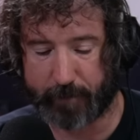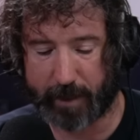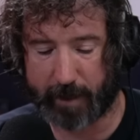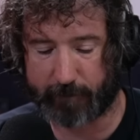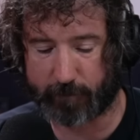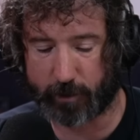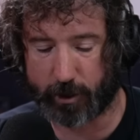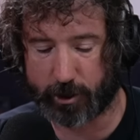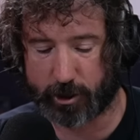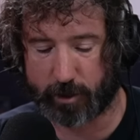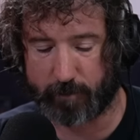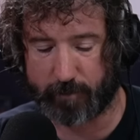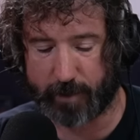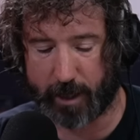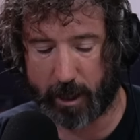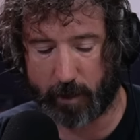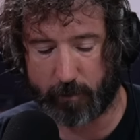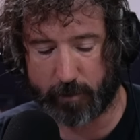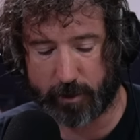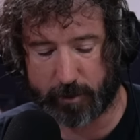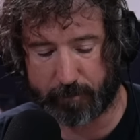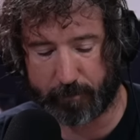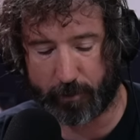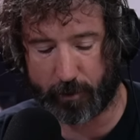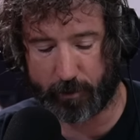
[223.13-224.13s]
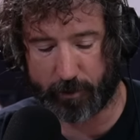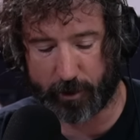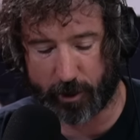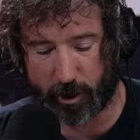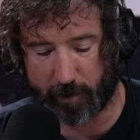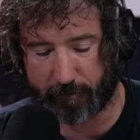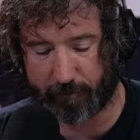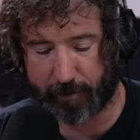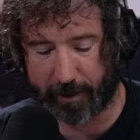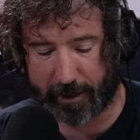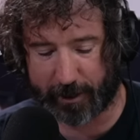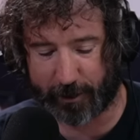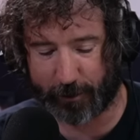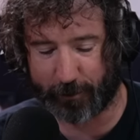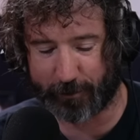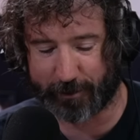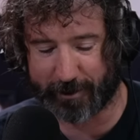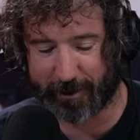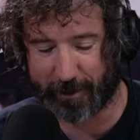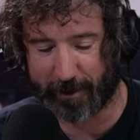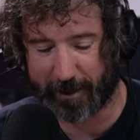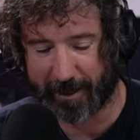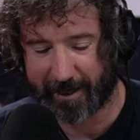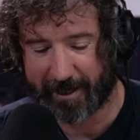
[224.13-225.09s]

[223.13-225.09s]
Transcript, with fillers: I've got some notes, but they're not very good.